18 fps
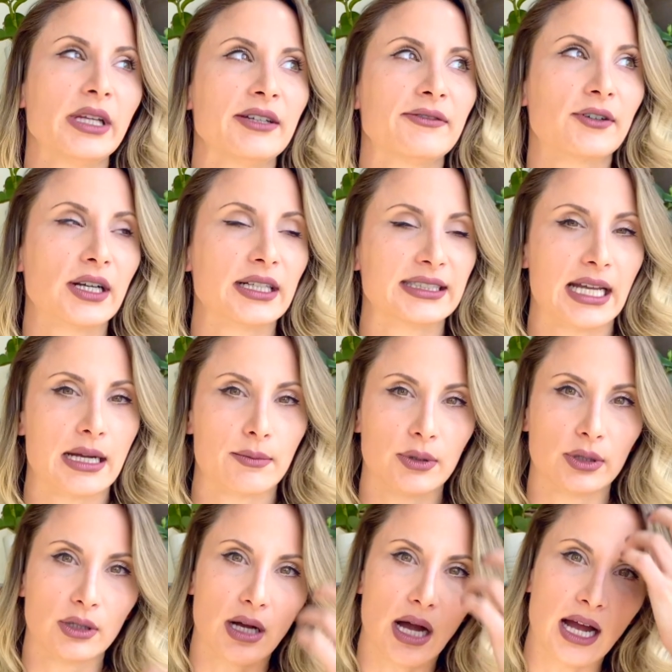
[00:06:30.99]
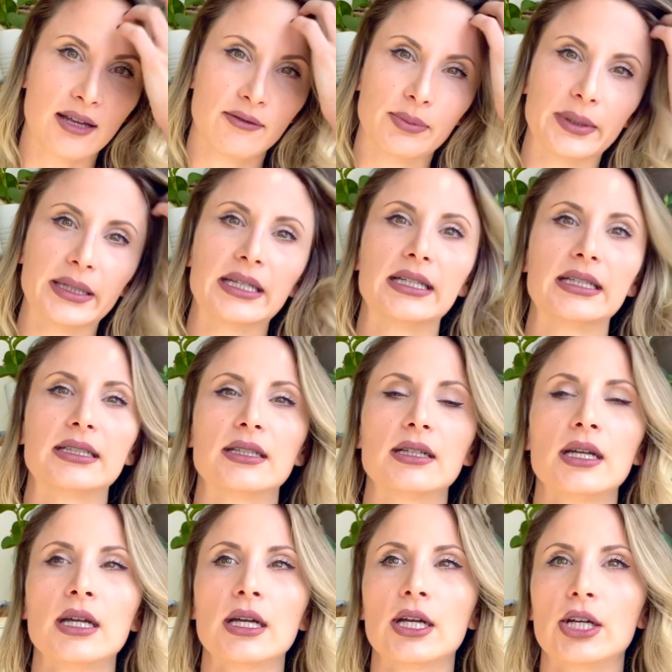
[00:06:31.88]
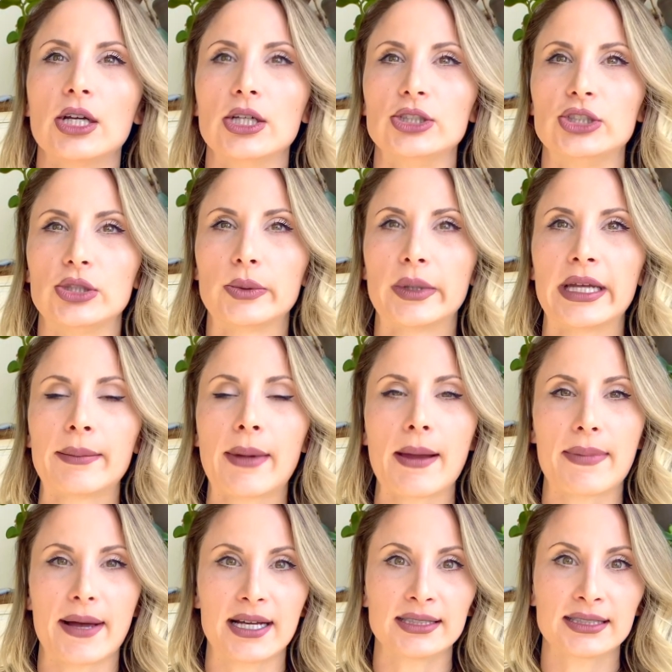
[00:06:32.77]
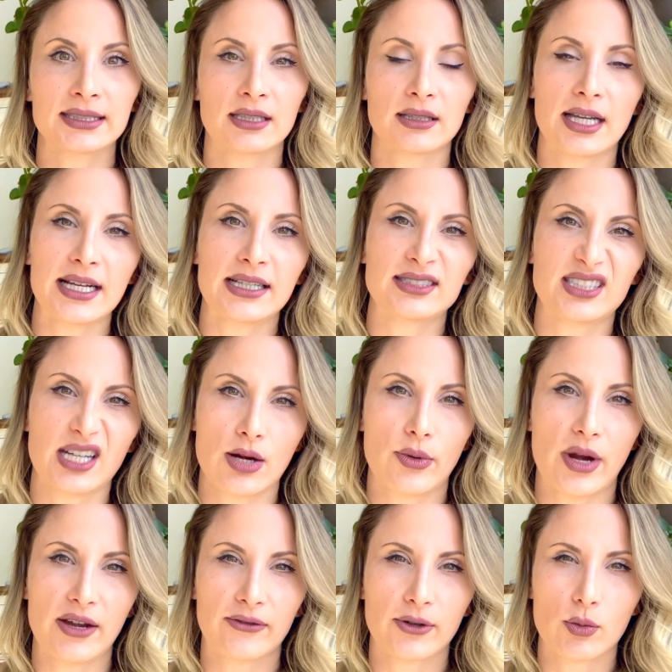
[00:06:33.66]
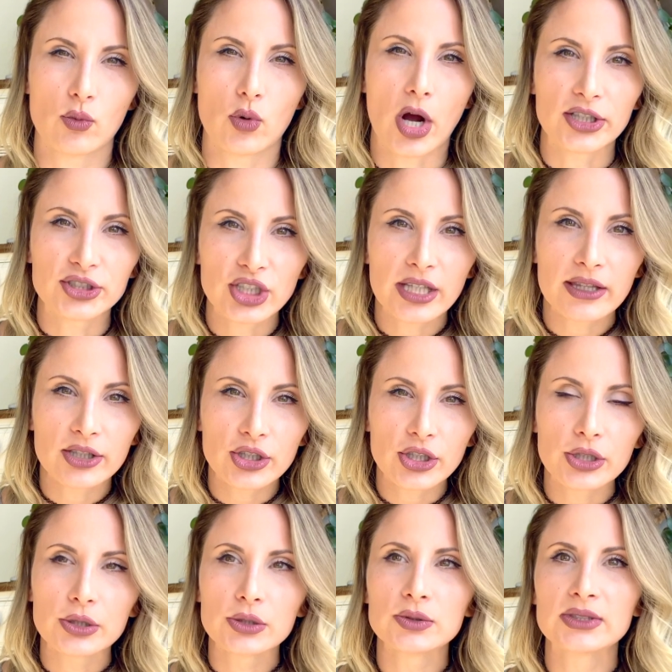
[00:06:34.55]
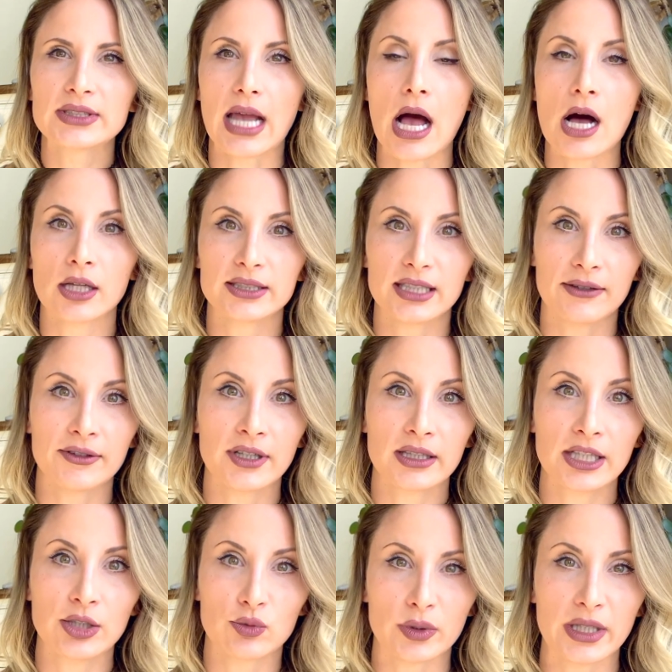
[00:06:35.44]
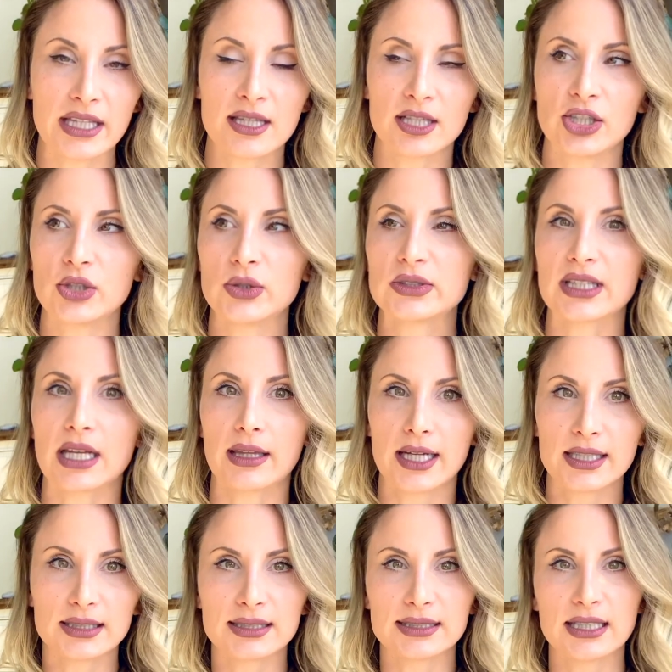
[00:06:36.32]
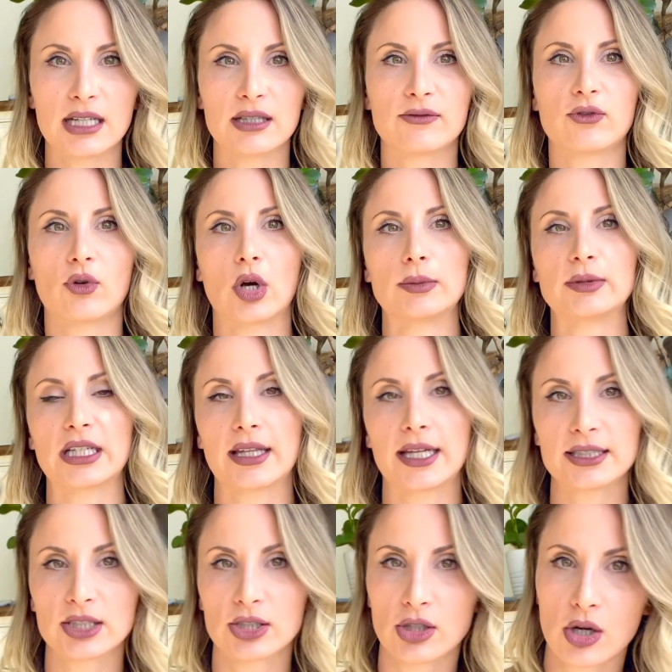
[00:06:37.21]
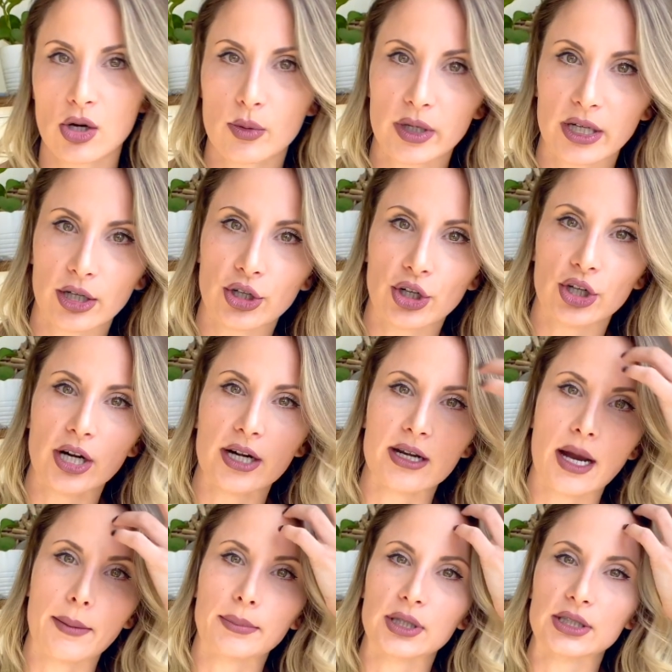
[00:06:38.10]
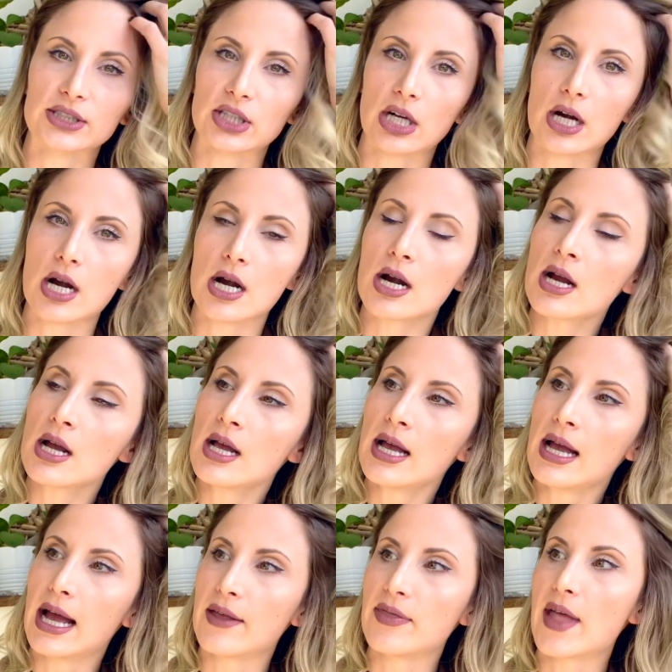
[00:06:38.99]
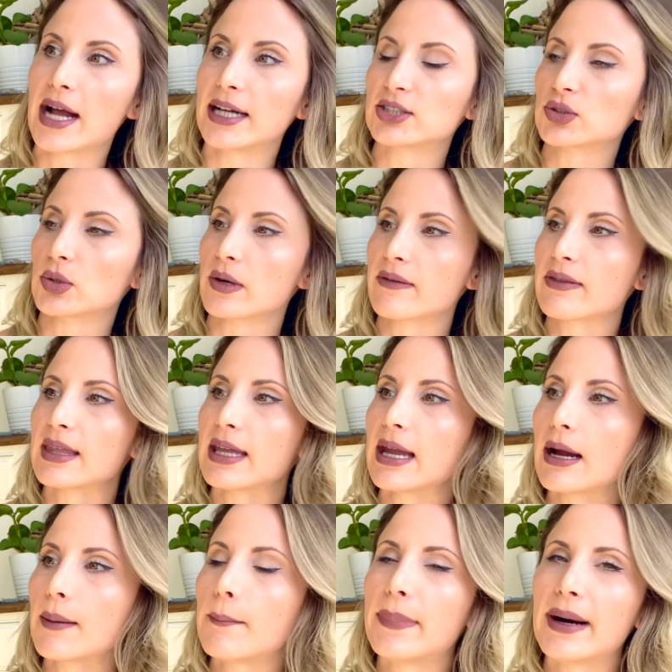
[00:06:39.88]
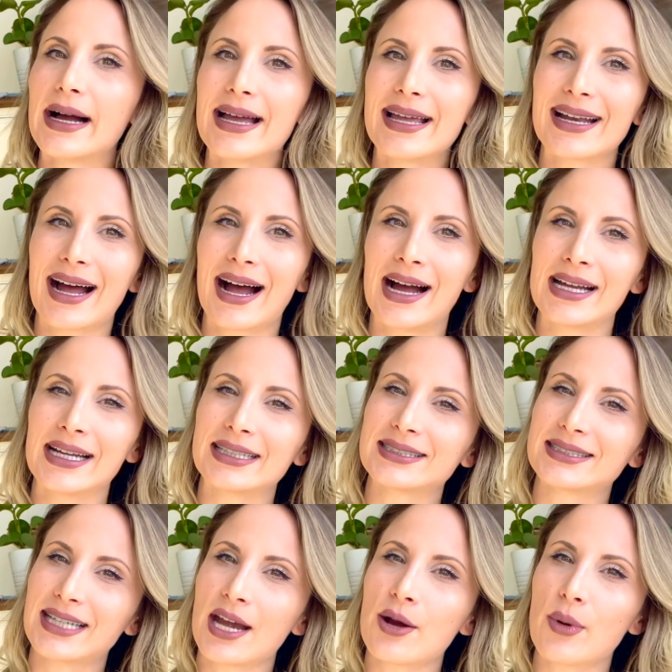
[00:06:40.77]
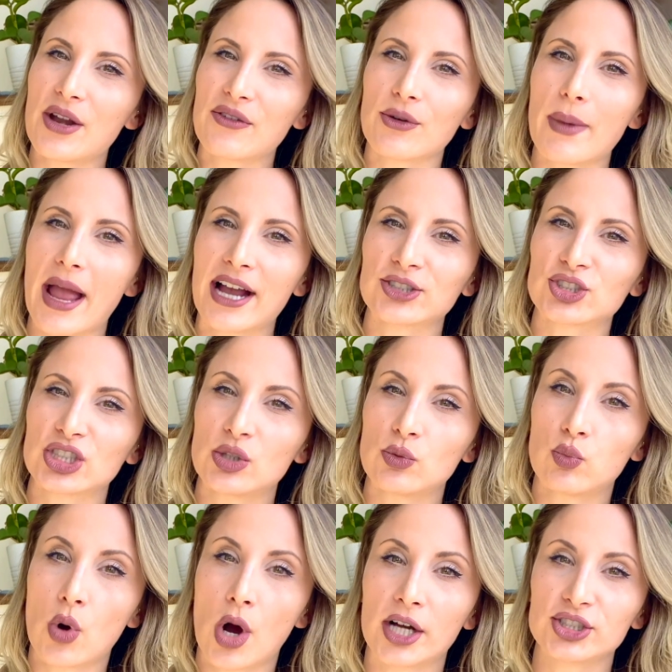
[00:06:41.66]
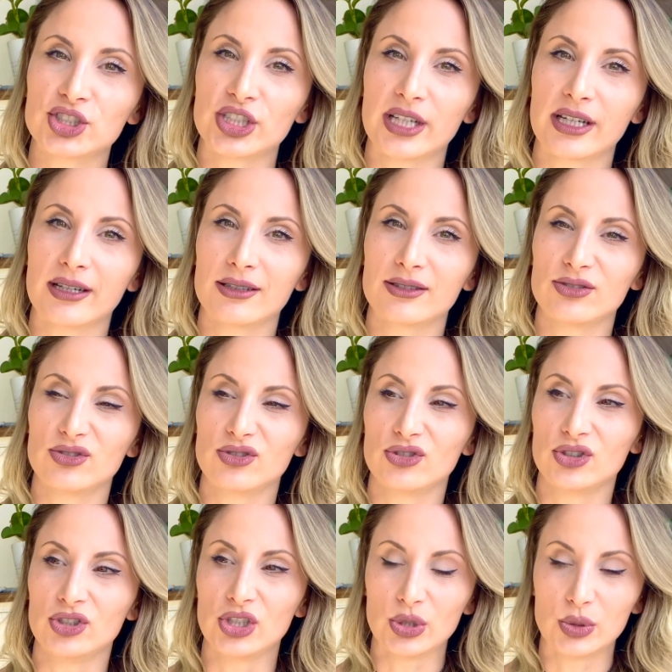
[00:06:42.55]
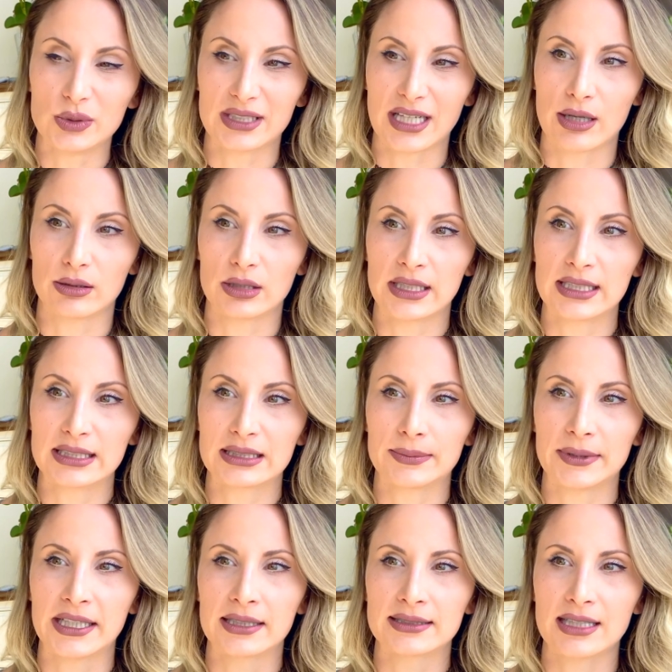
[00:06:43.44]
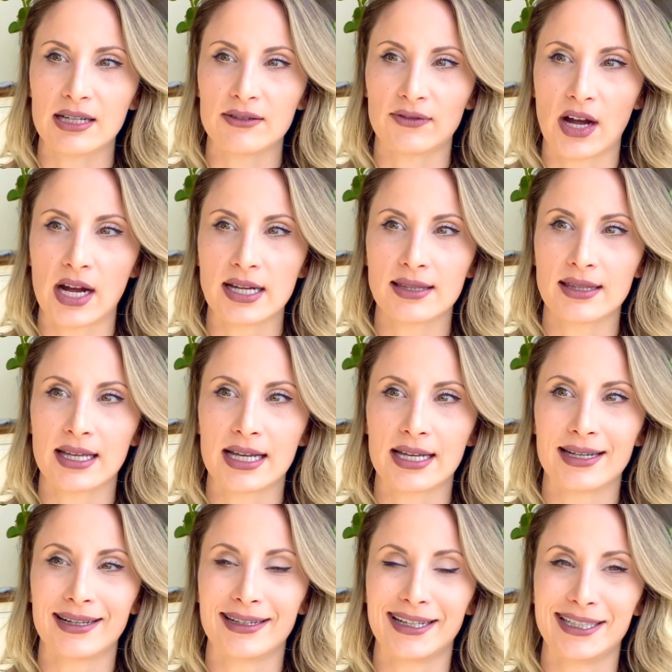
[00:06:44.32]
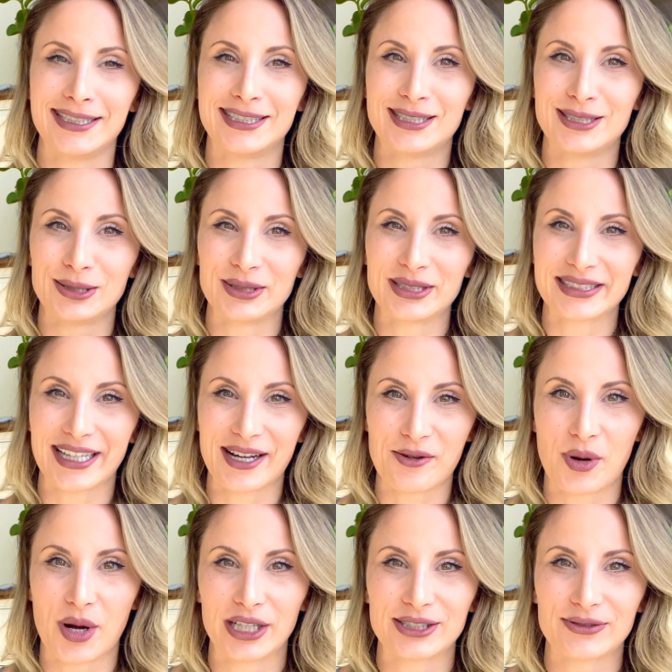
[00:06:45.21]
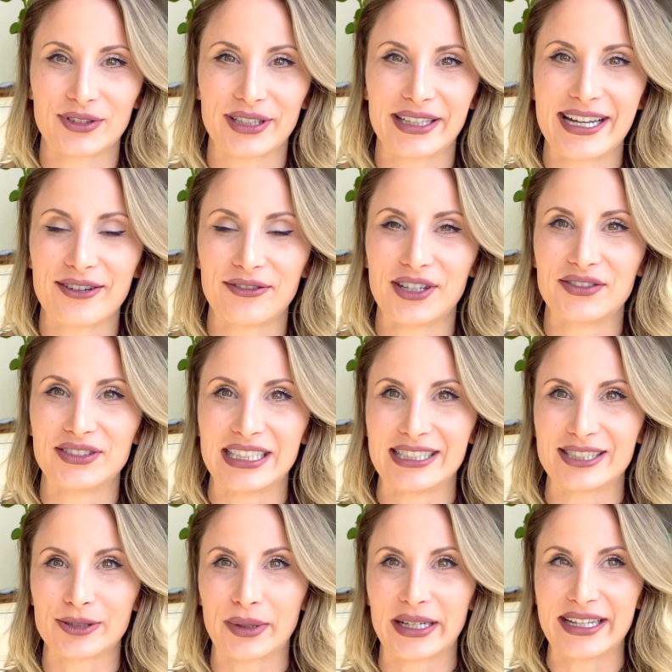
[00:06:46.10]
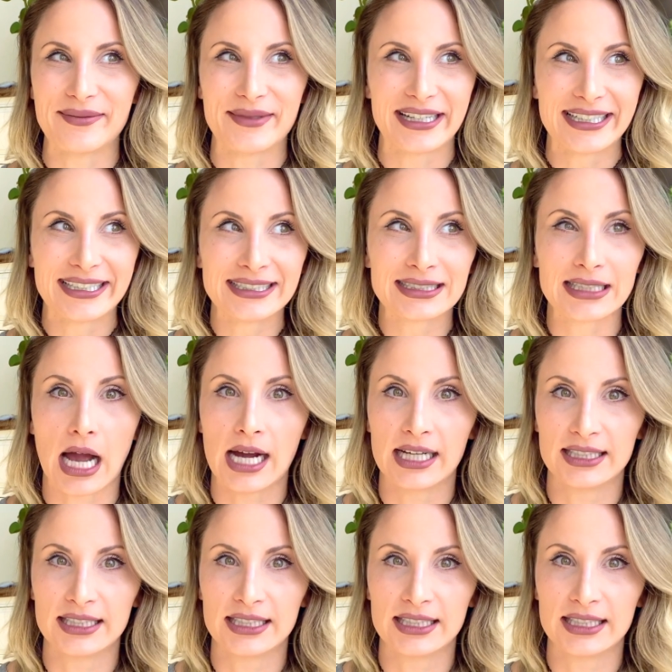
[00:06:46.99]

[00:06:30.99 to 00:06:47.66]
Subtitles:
for example, I've been doing my best to like stay away from watching the news. I'll definitely read the news. I like to stay informed. I like to know what our current numbers are and that sort of thing, but I stay away from actually watching news outlets because I find that as soon as I watch for like 15, 20 minutes, I